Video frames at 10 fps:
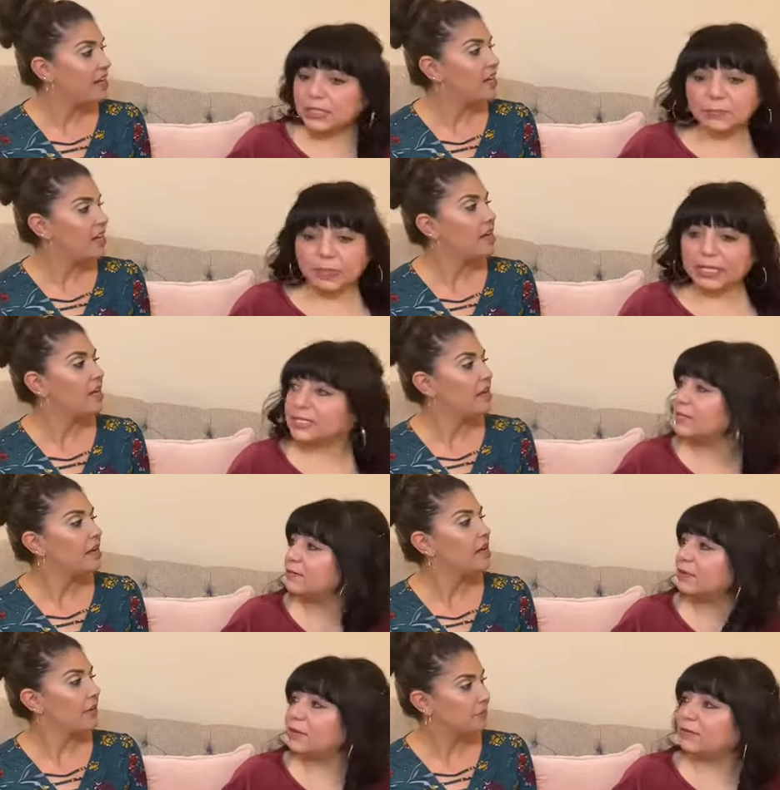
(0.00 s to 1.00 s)
Speaker 1: place of,
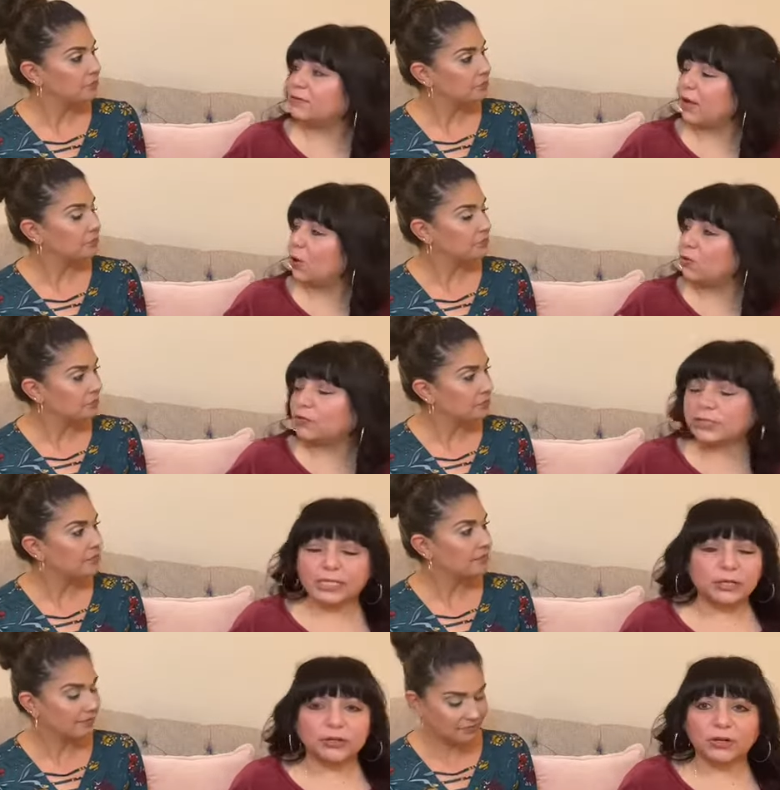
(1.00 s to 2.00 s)
of over
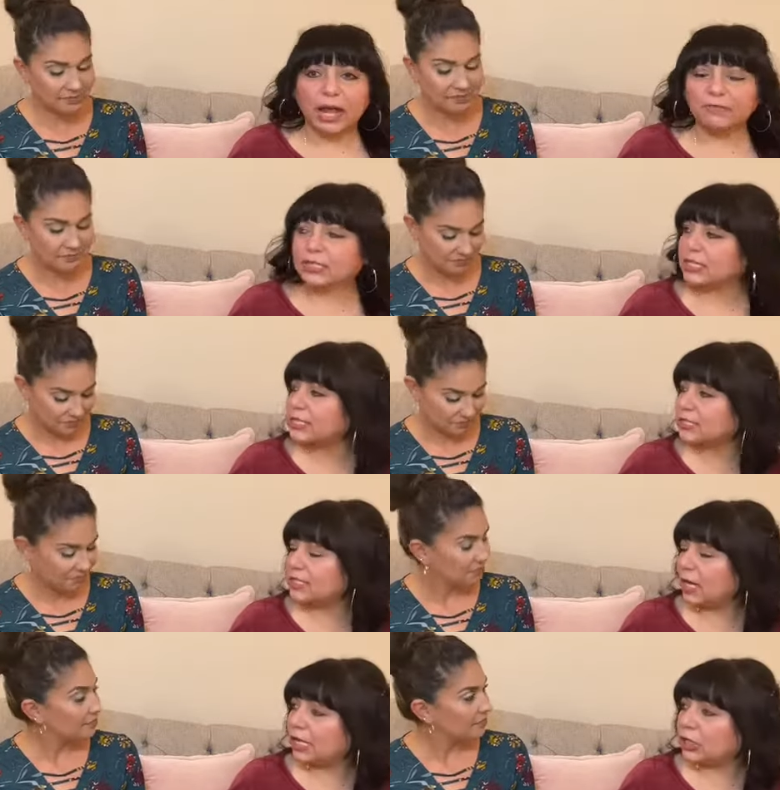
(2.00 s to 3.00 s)
dinner, mm-hmm. having this
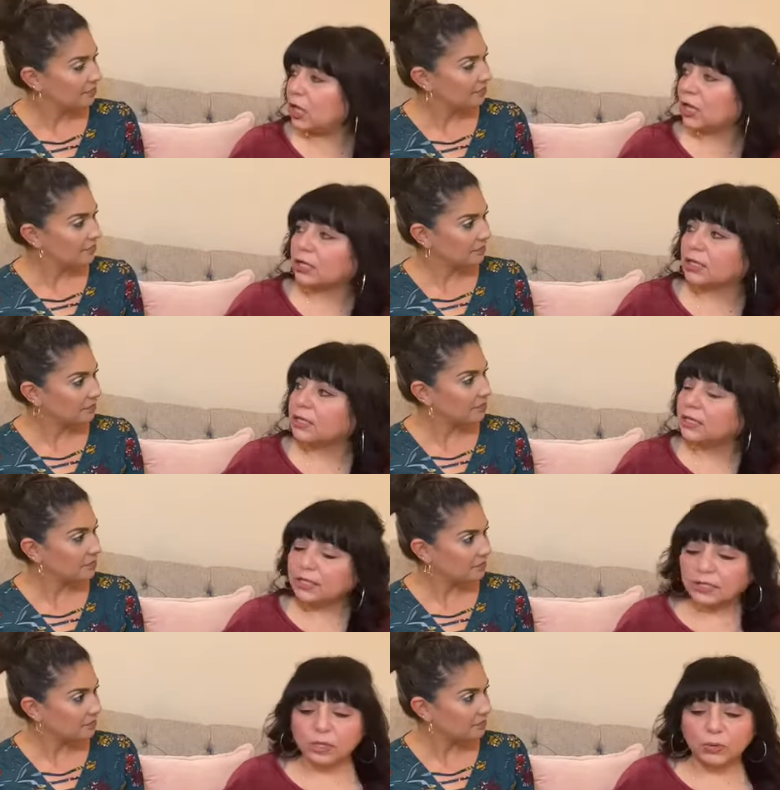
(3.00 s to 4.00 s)
dialog mm-hmm. you
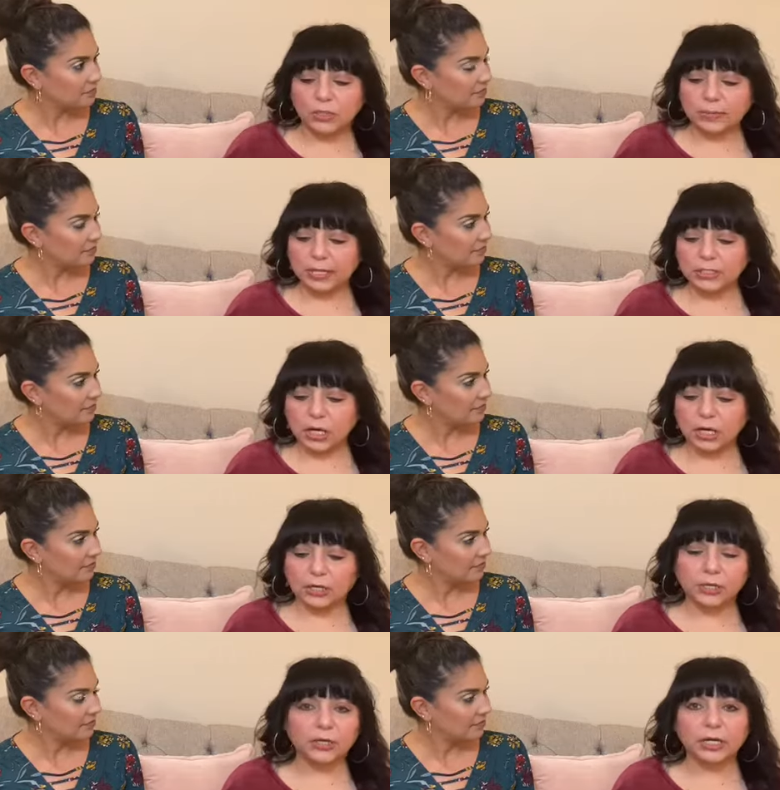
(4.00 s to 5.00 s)
know, with my
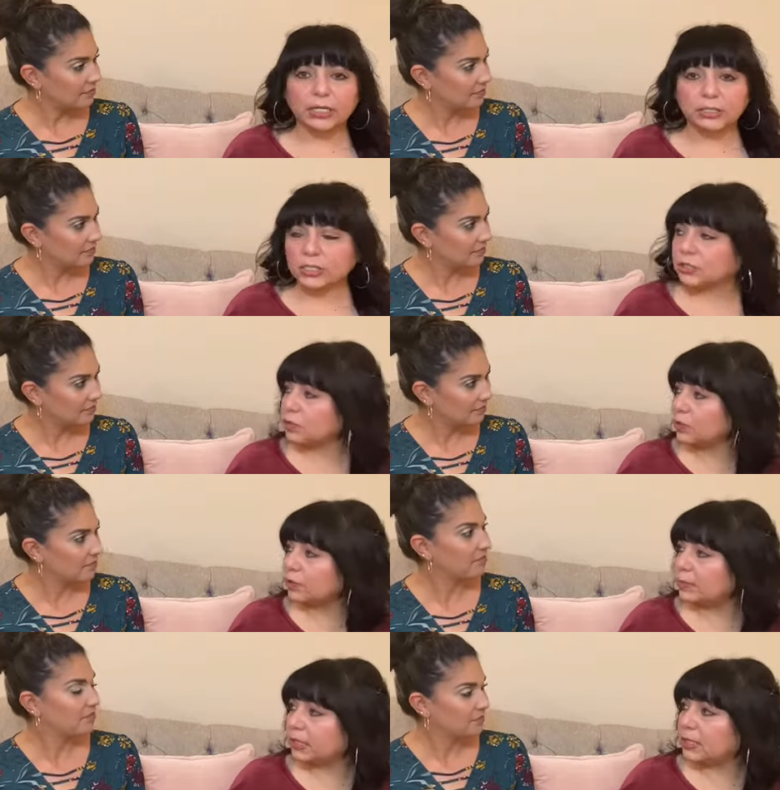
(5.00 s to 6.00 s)
daughter and just her
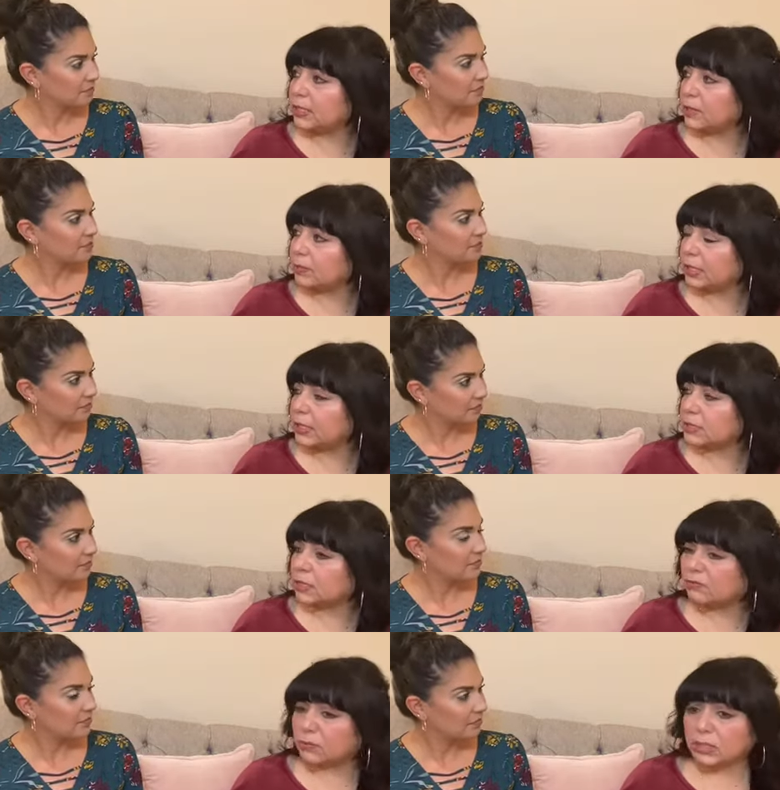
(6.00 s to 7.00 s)
being in a place of
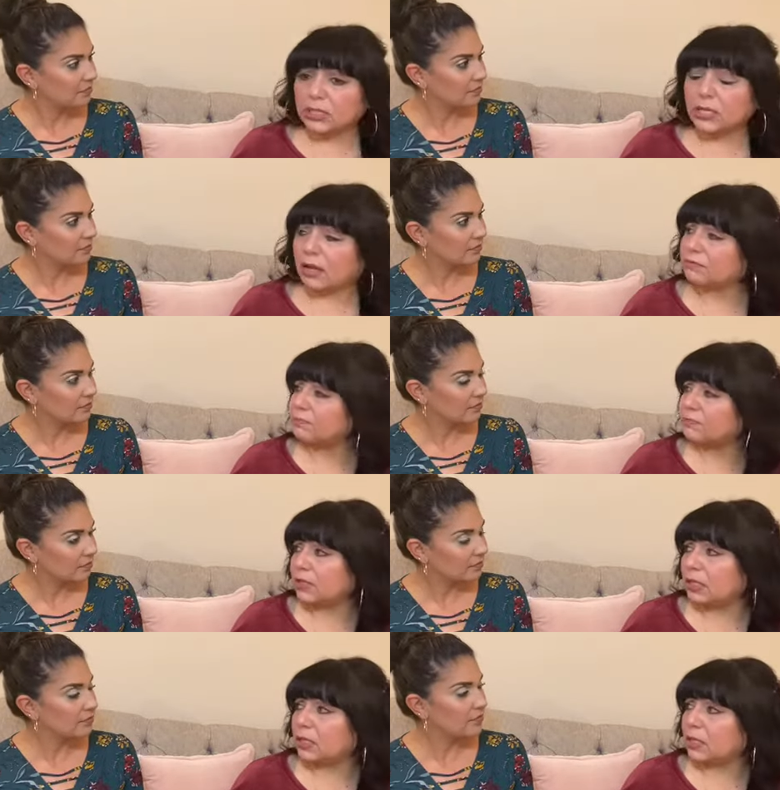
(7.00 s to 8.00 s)
really not
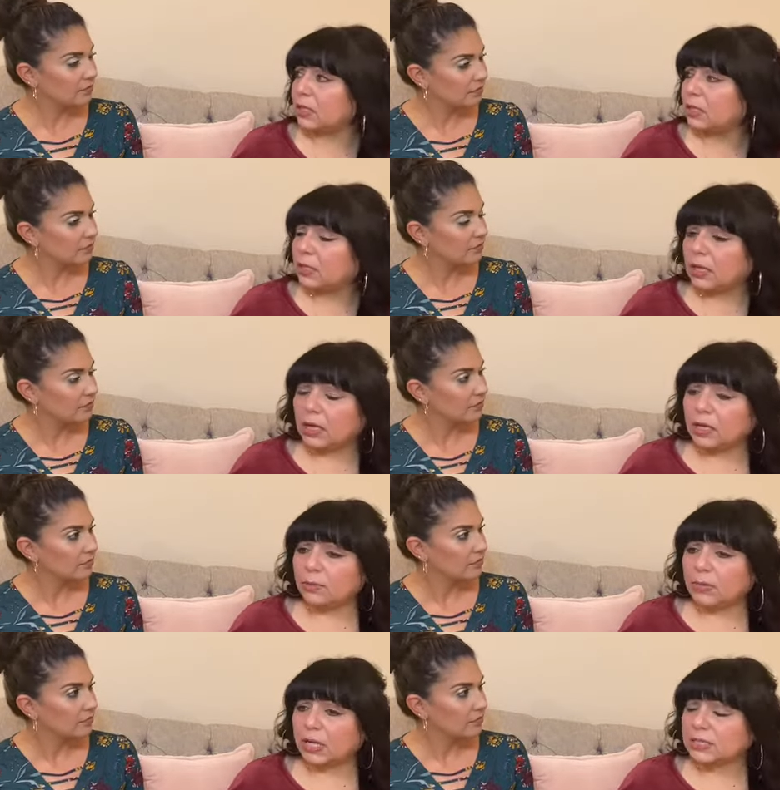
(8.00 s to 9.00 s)
feeling mm-hmm. um,
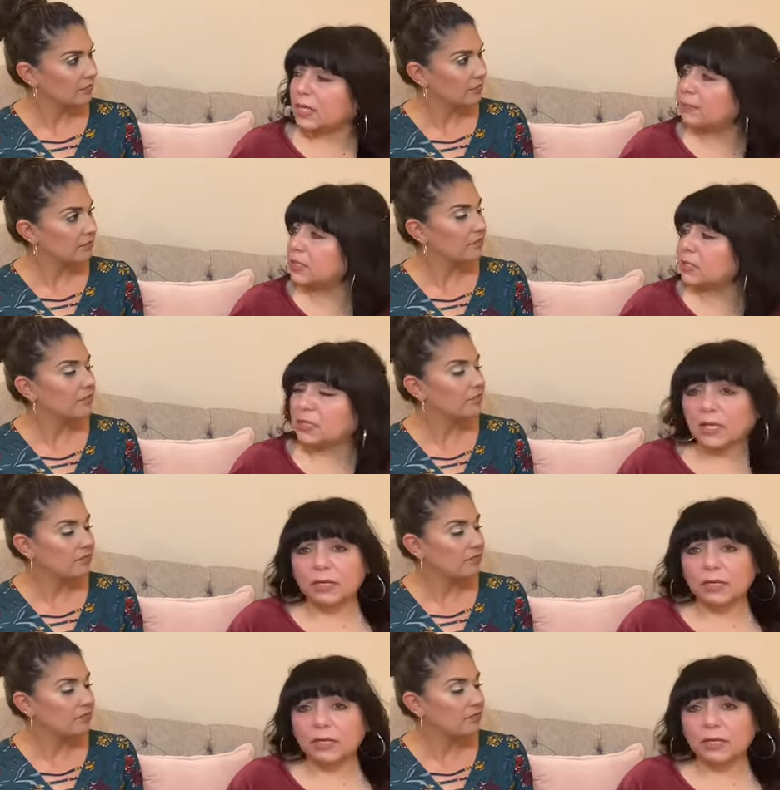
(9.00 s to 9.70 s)
accepted. And, and mm-hmm.